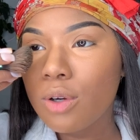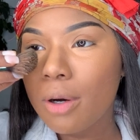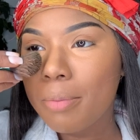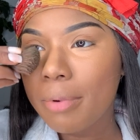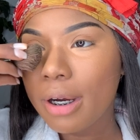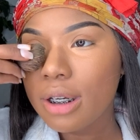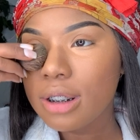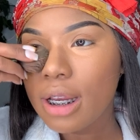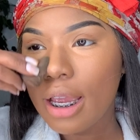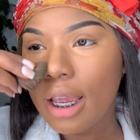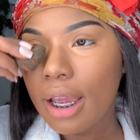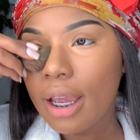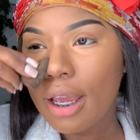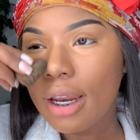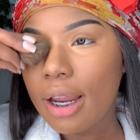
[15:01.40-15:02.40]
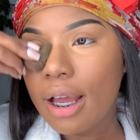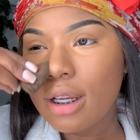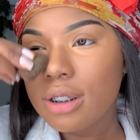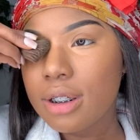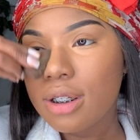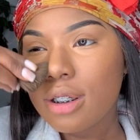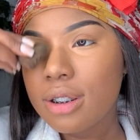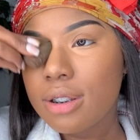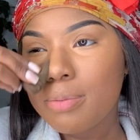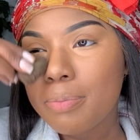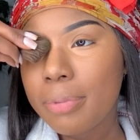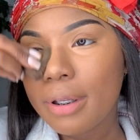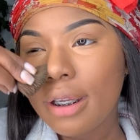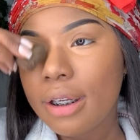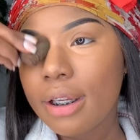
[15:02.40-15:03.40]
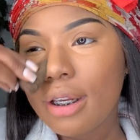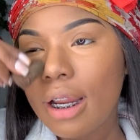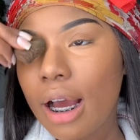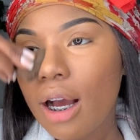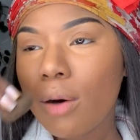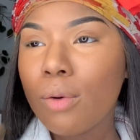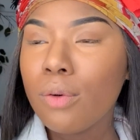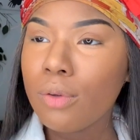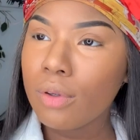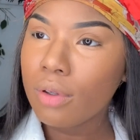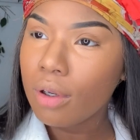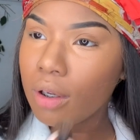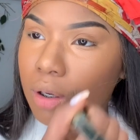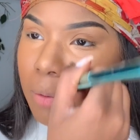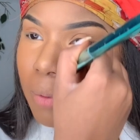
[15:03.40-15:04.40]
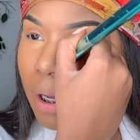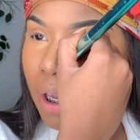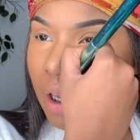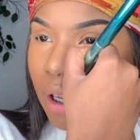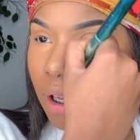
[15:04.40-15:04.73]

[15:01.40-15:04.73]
brush, and I just blend it out in a way.